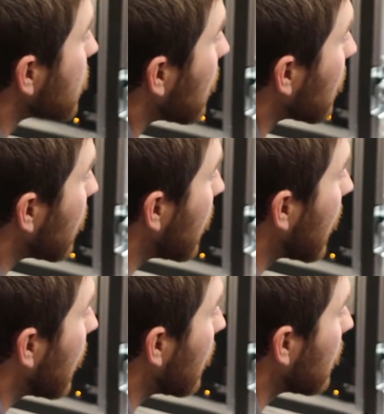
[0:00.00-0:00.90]
audio and
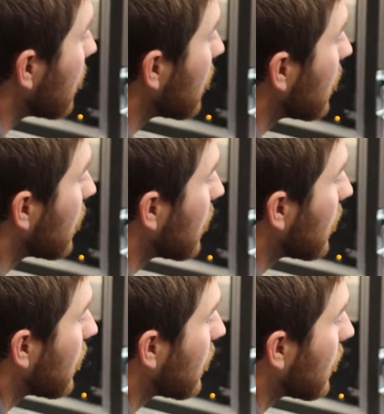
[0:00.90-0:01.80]
video. How to
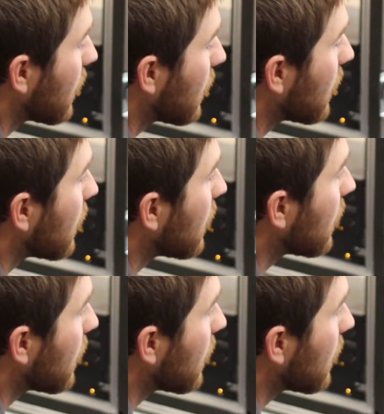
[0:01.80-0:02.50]
make sure our audio